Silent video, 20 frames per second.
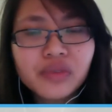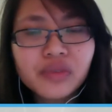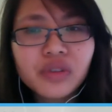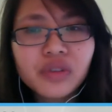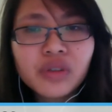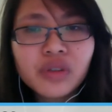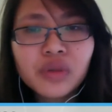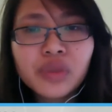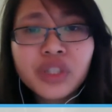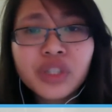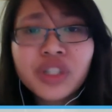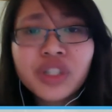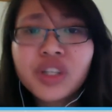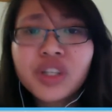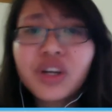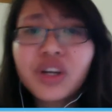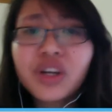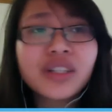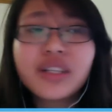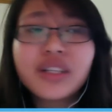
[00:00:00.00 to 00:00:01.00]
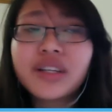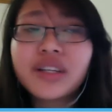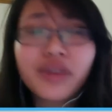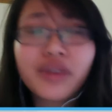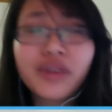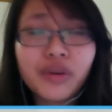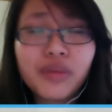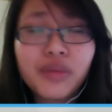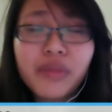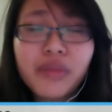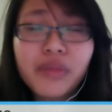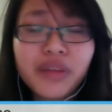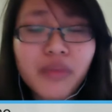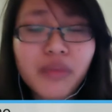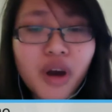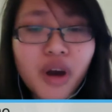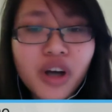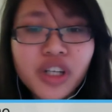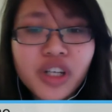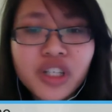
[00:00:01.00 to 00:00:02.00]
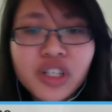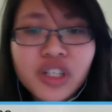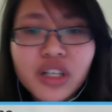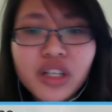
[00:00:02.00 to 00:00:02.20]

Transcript: which starts in March,